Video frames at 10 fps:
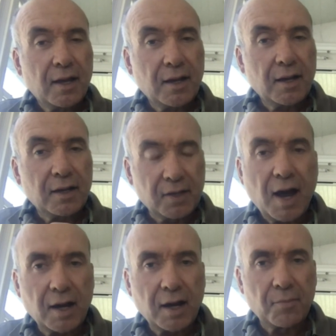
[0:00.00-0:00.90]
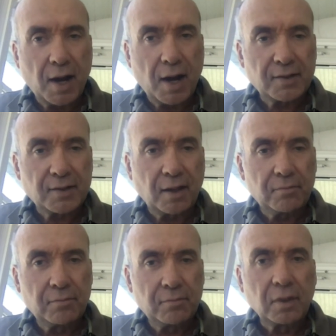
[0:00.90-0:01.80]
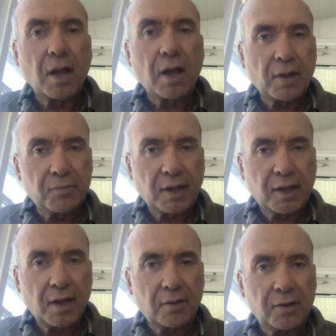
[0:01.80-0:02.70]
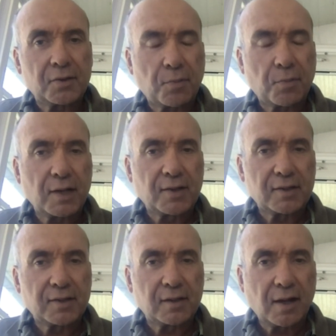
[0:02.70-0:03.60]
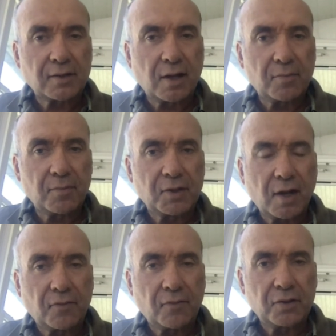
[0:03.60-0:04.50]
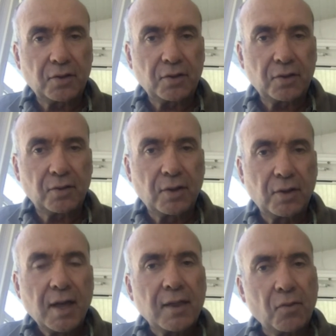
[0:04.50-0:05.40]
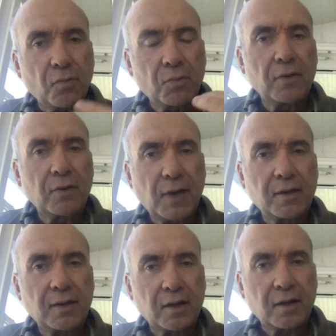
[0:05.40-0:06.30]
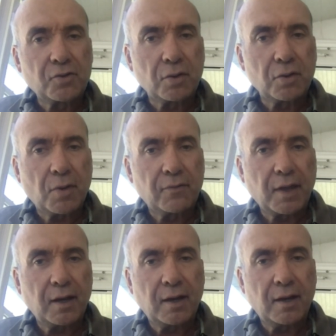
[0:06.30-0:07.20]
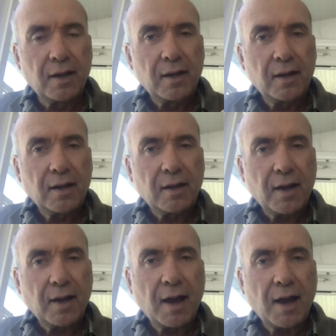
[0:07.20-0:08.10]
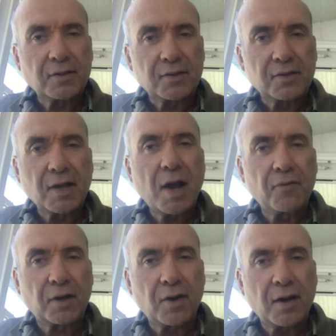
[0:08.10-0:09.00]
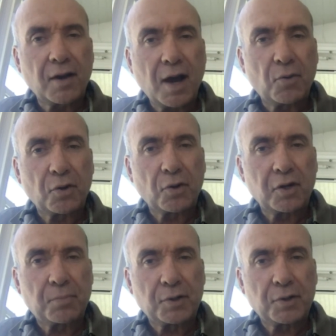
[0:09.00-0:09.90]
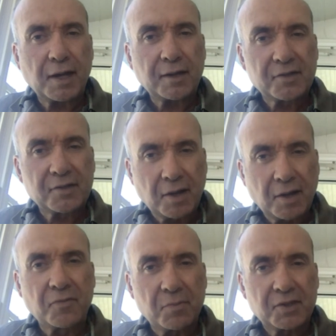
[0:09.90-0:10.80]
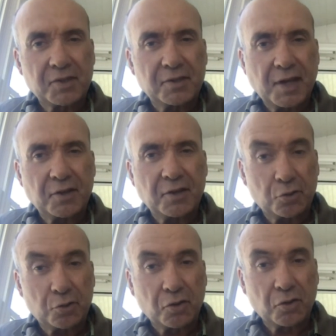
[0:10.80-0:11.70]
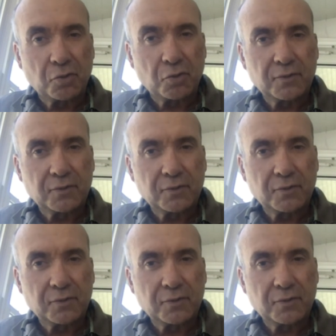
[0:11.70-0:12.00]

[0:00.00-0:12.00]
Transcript: synonymized them, lumped them together in this process that taxonomists often do, then we would have had the conundrum of then having to somehow figure out how we're going to protect some of them as endangered, the wolves,